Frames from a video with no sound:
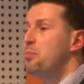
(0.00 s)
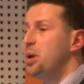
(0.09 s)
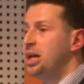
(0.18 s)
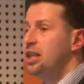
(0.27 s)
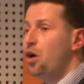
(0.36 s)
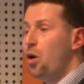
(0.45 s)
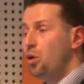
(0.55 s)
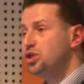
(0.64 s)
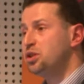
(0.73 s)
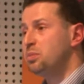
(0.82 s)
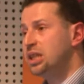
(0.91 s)
but
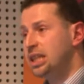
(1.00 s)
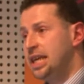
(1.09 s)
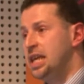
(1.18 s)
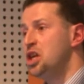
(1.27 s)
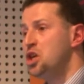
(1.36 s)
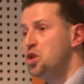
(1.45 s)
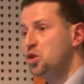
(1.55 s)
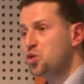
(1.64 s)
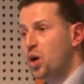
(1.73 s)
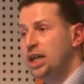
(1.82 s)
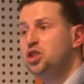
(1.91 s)
ultimately
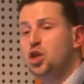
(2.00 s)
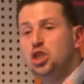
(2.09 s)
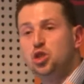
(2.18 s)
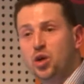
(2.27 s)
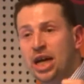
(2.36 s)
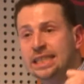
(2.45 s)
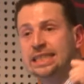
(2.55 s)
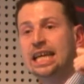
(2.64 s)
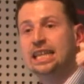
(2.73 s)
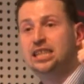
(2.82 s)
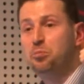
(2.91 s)
you try to address
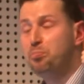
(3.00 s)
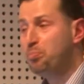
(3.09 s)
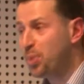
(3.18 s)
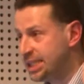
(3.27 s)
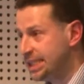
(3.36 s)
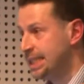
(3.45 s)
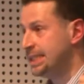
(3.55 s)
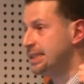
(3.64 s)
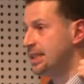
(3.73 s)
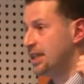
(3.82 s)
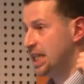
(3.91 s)
the business
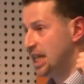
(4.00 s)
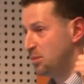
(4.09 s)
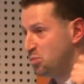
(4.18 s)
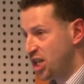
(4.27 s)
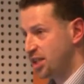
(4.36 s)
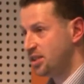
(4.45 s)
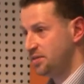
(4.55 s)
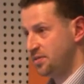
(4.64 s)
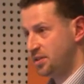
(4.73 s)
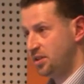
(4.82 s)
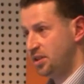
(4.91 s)

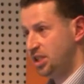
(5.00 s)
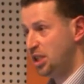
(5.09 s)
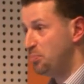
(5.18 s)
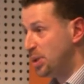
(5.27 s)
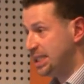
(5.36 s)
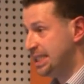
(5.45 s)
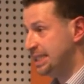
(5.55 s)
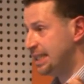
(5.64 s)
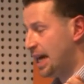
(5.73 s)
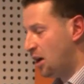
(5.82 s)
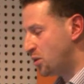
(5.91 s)
objectives, the business
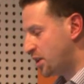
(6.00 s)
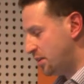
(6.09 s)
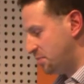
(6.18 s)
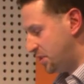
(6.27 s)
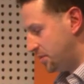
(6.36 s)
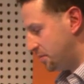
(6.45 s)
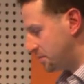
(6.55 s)
outcomes.